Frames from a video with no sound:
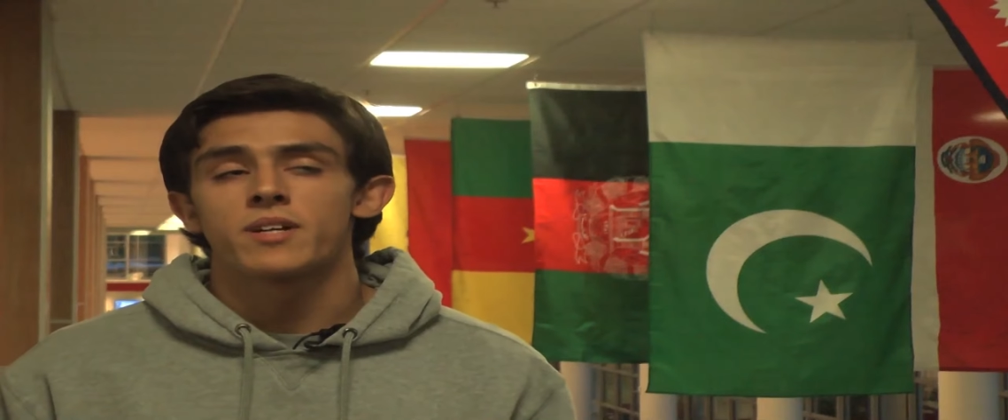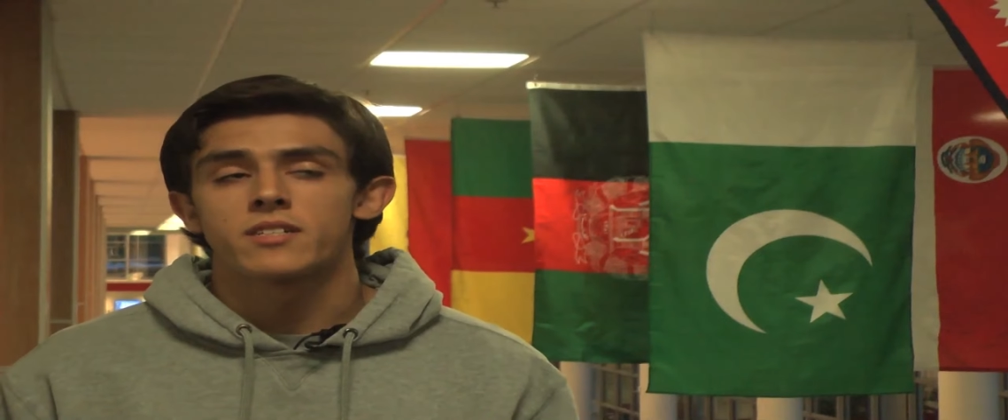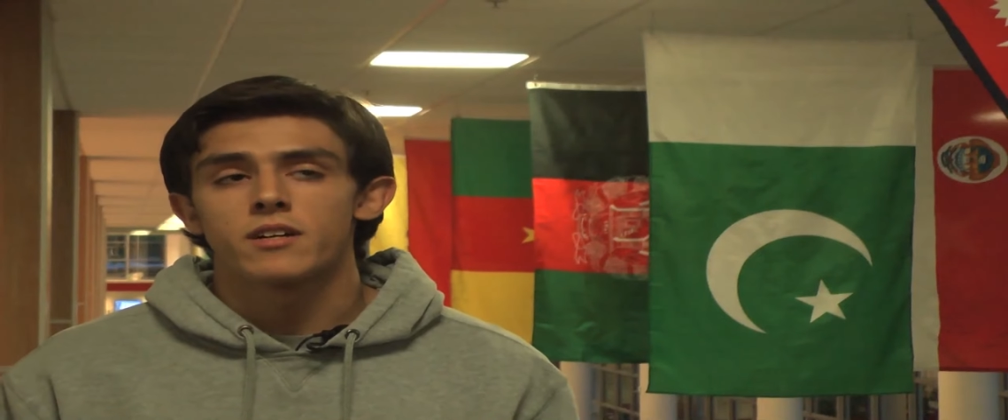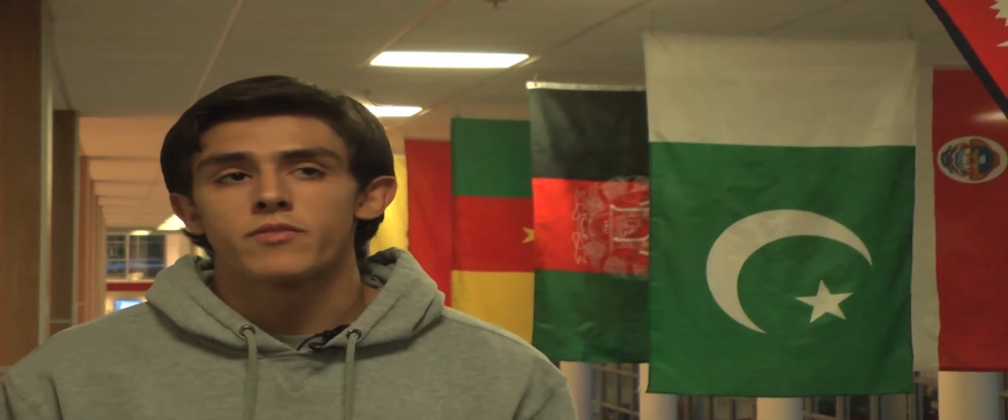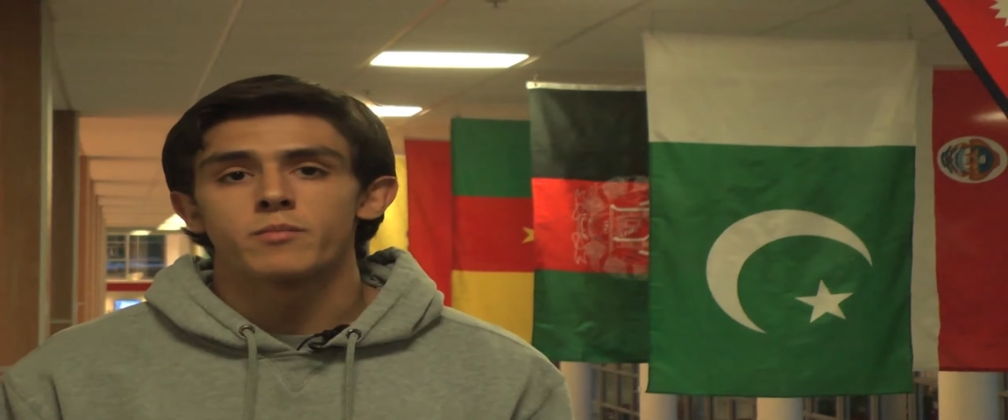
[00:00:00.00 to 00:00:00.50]

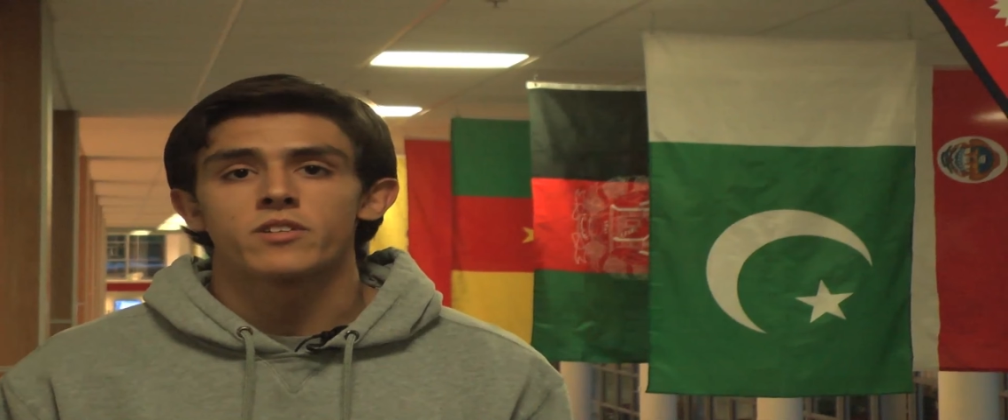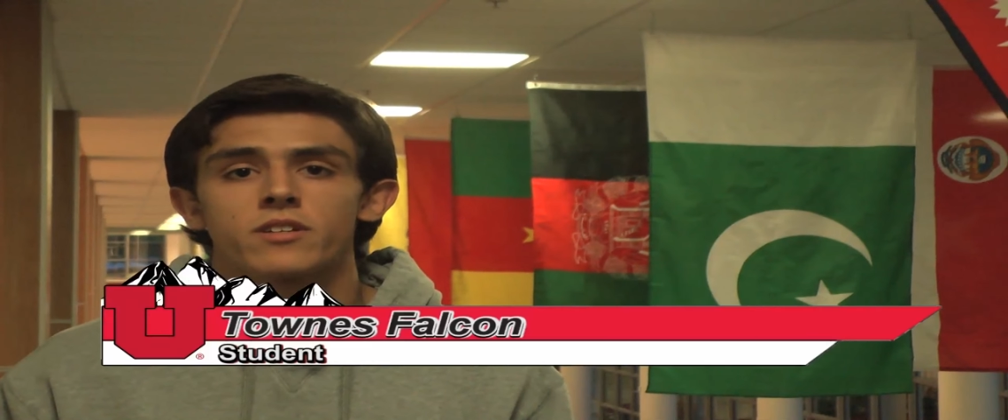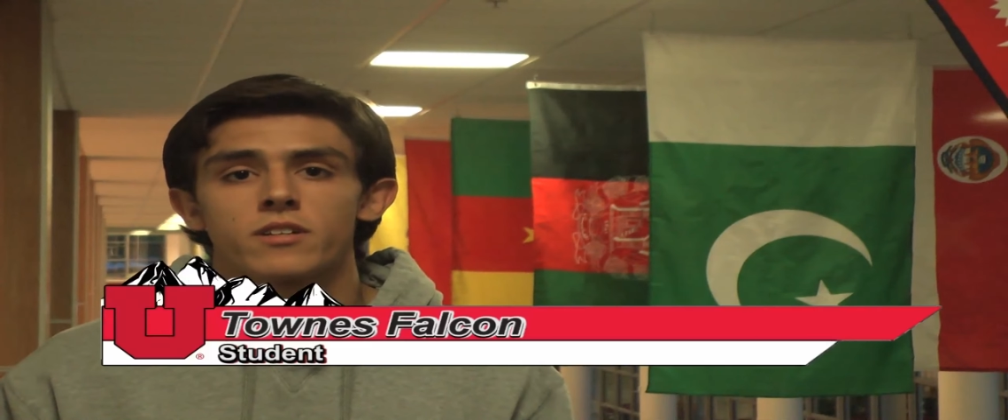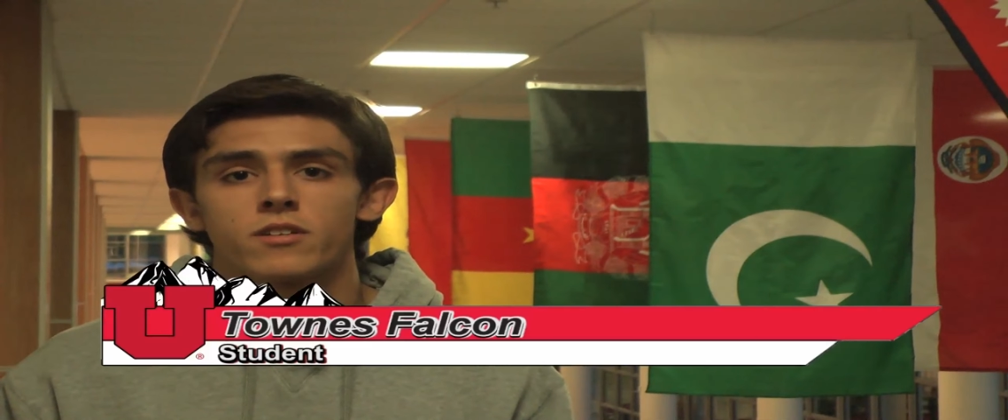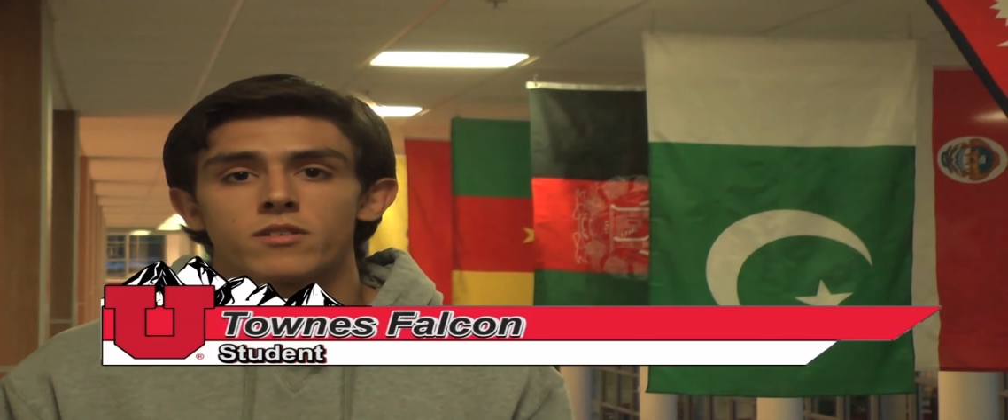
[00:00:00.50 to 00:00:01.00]
myself am
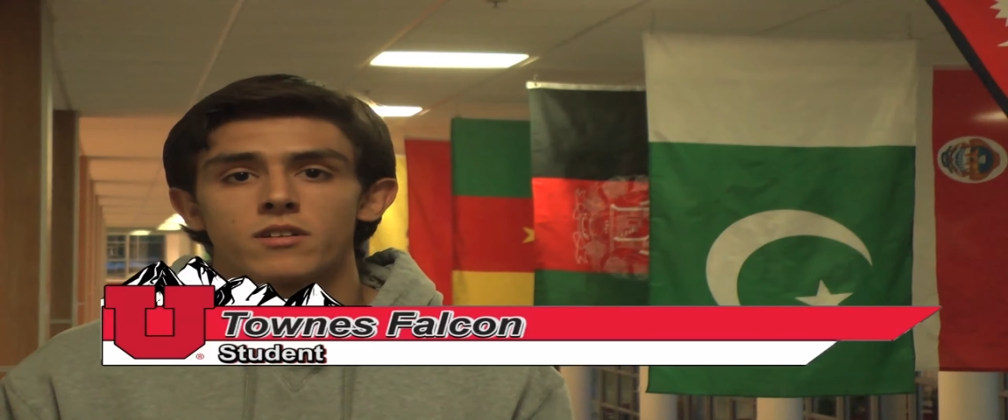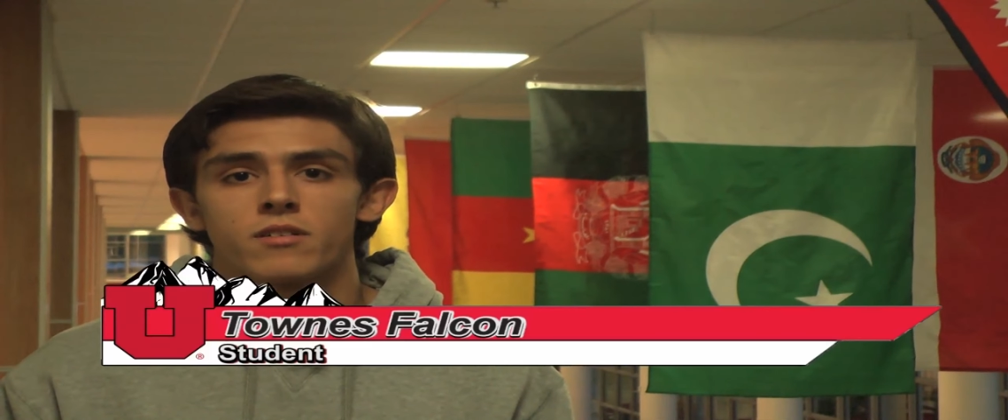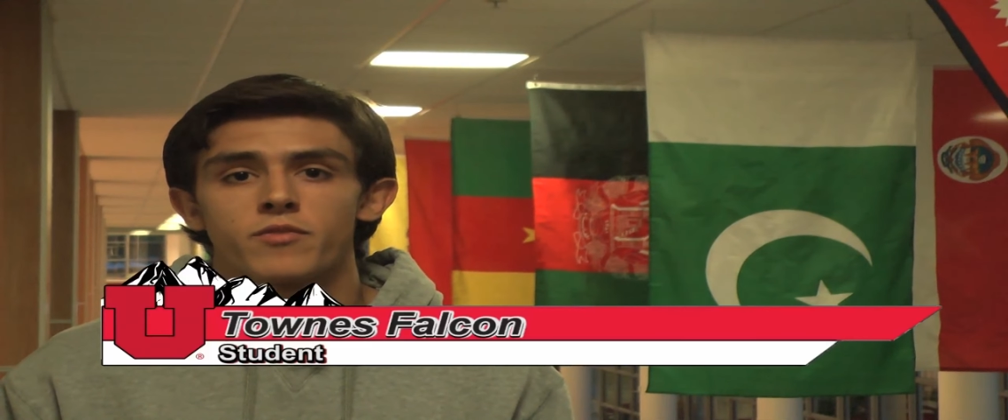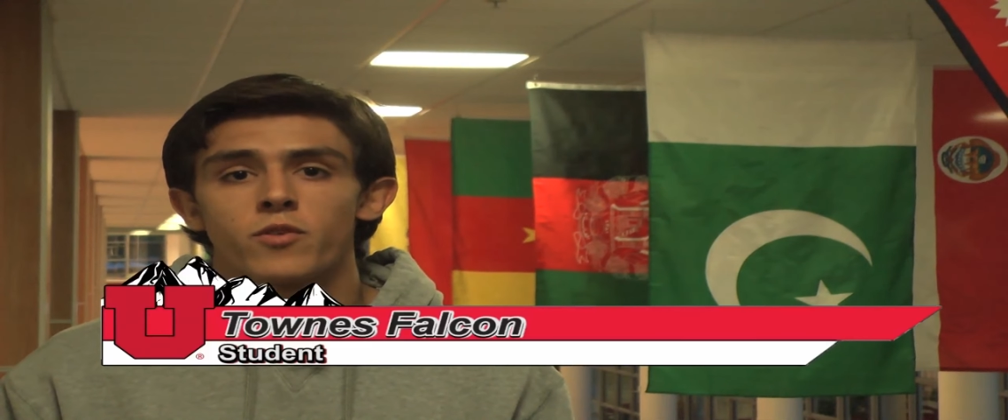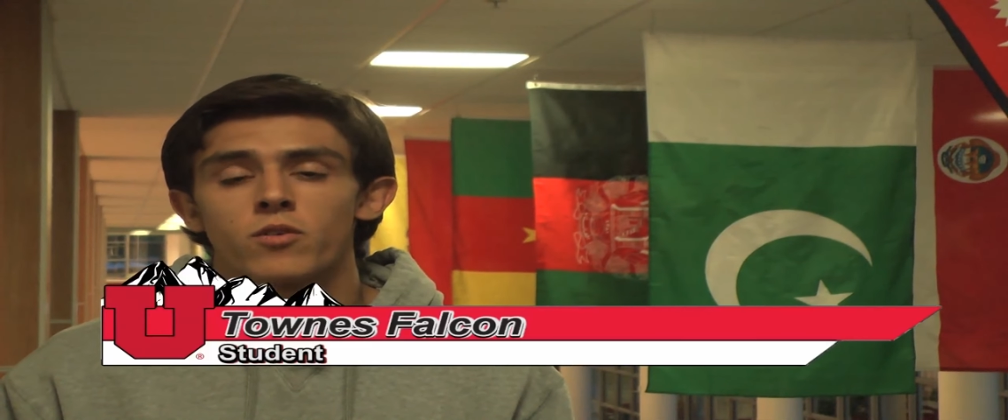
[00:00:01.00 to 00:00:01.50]
looking to go to
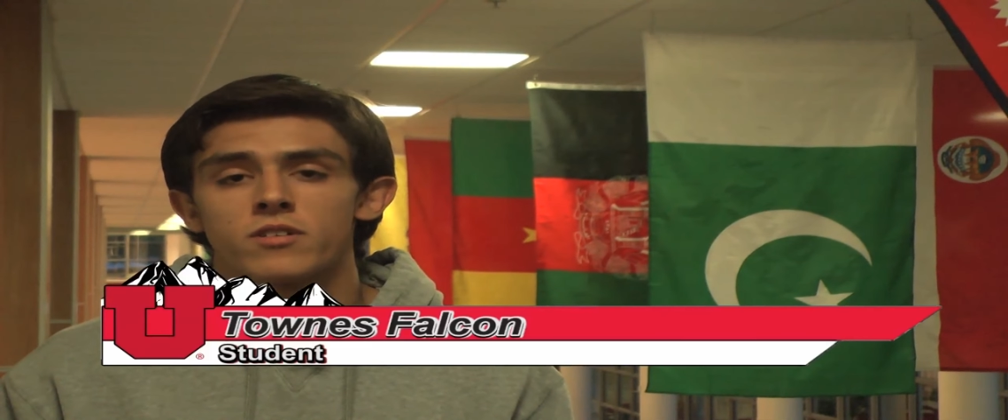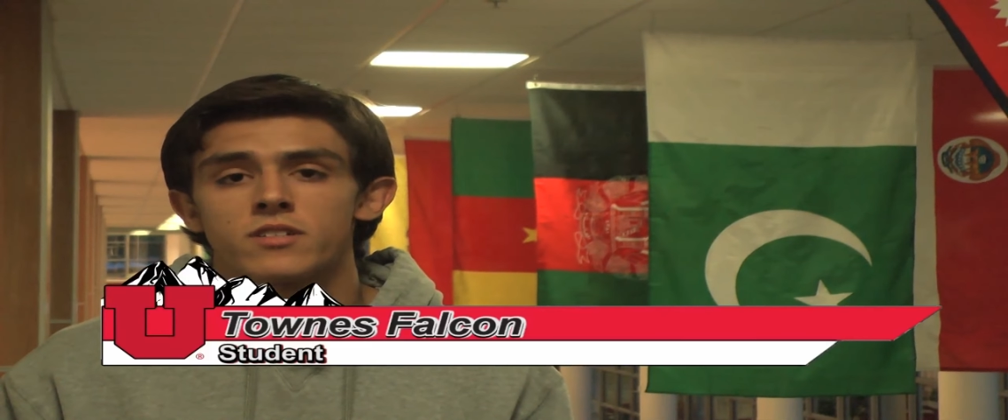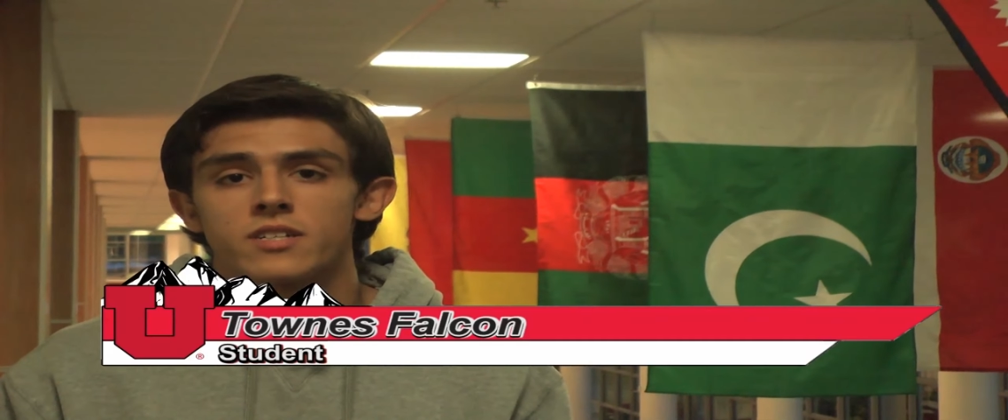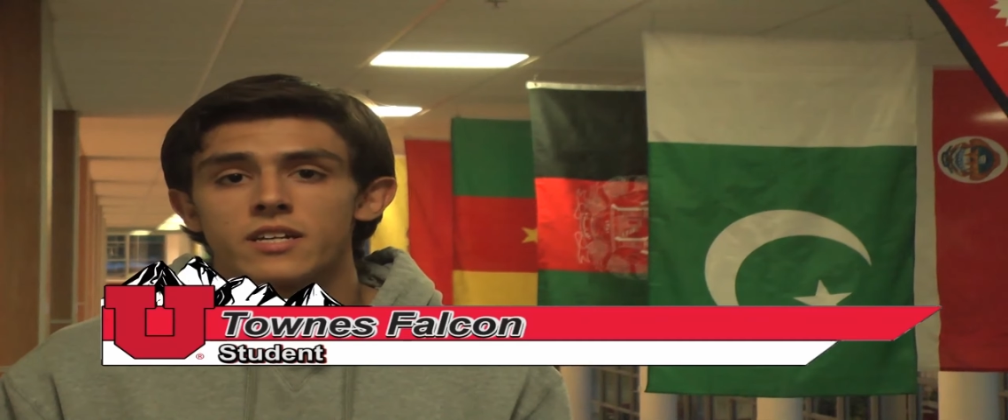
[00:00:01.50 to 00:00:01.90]
Florence,